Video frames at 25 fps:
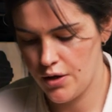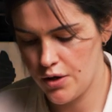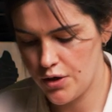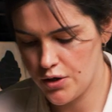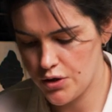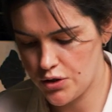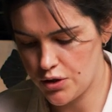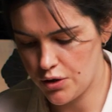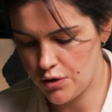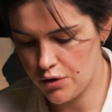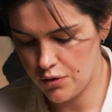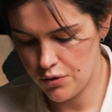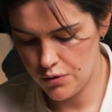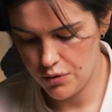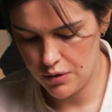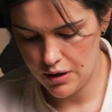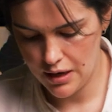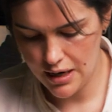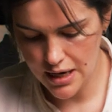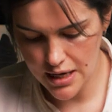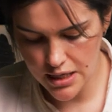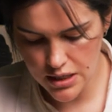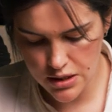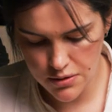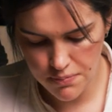So
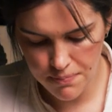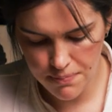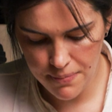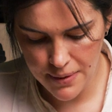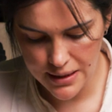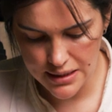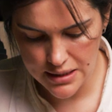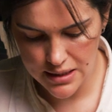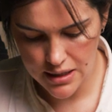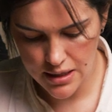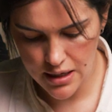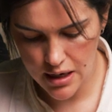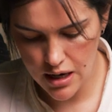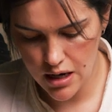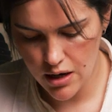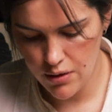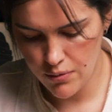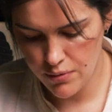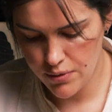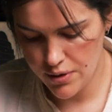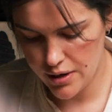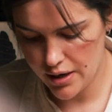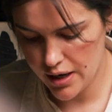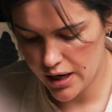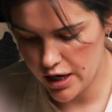let's butter
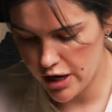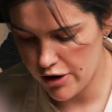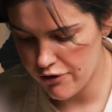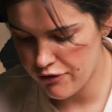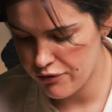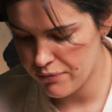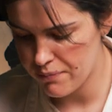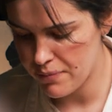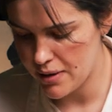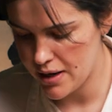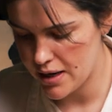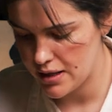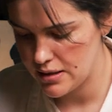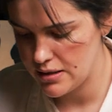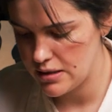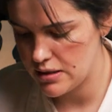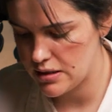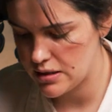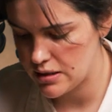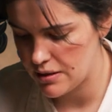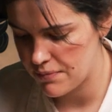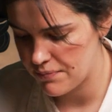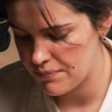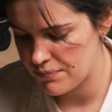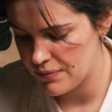our half
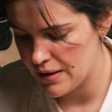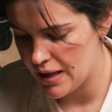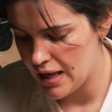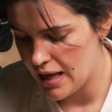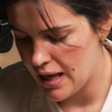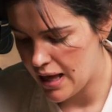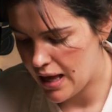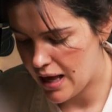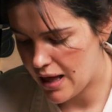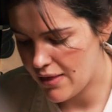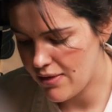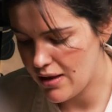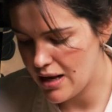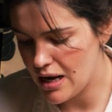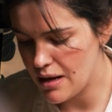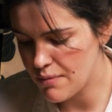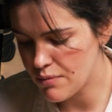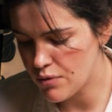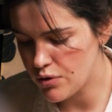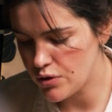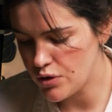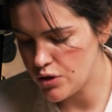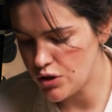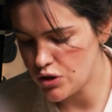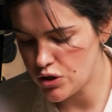buns, and then I'm
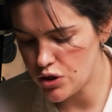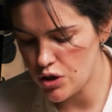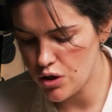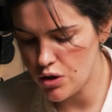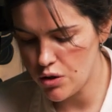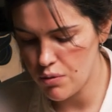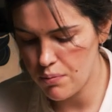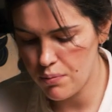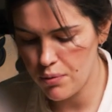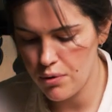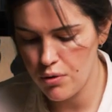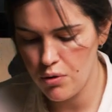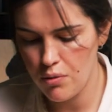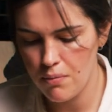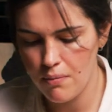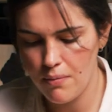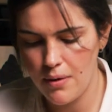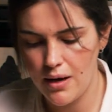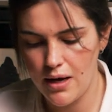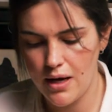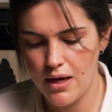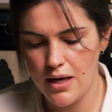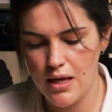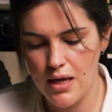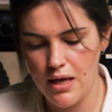going to put
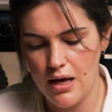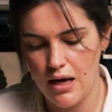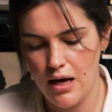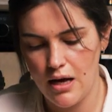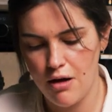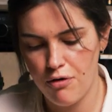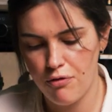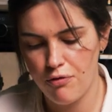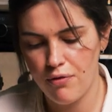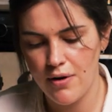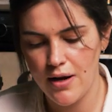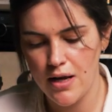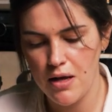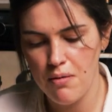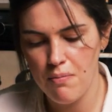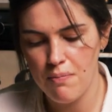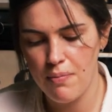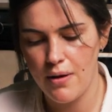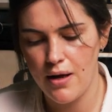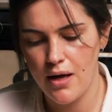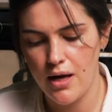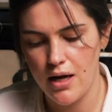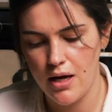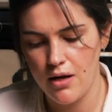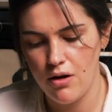my frying
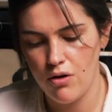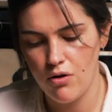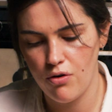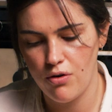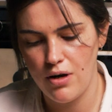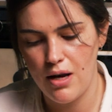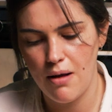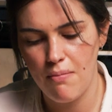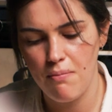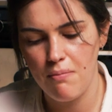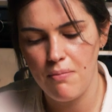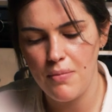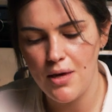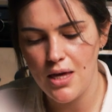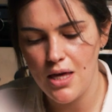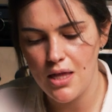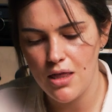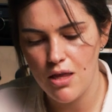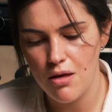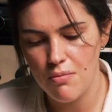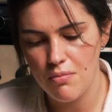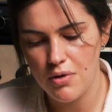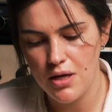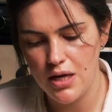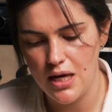pan on a
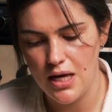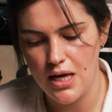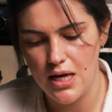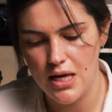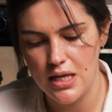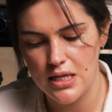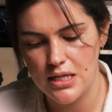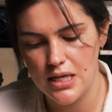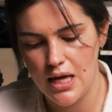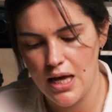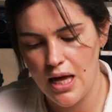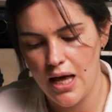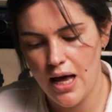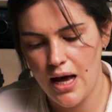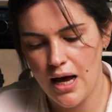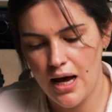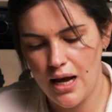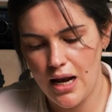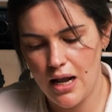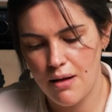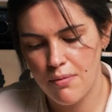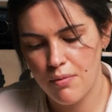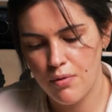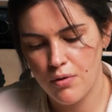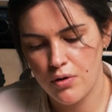medium heat,
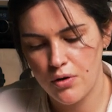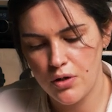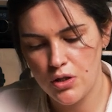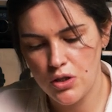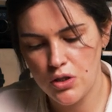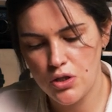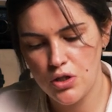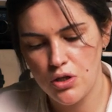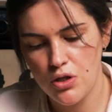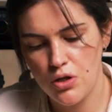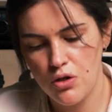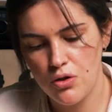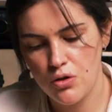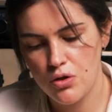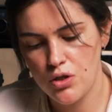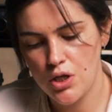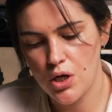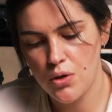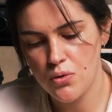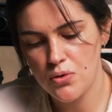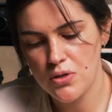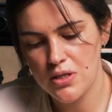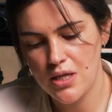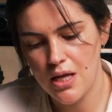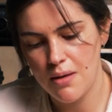and I'm going to
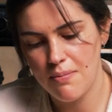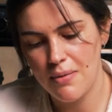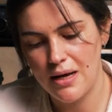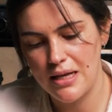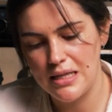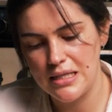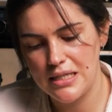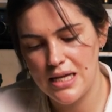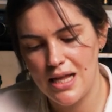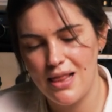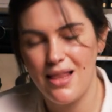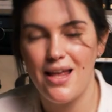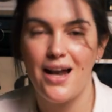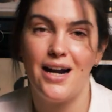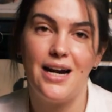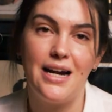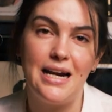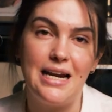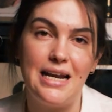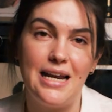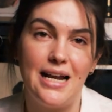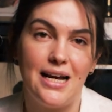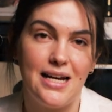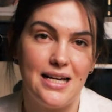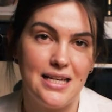toast them until they are
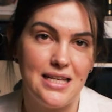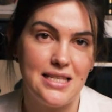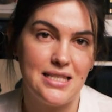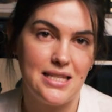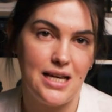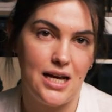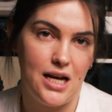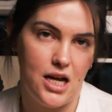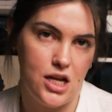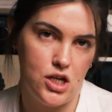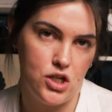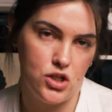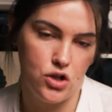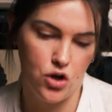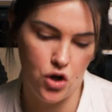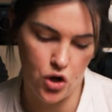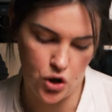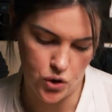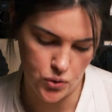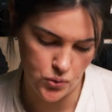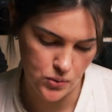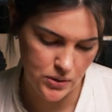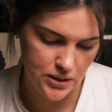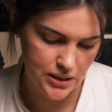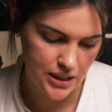nice and
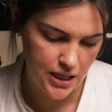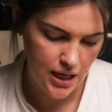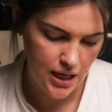gold.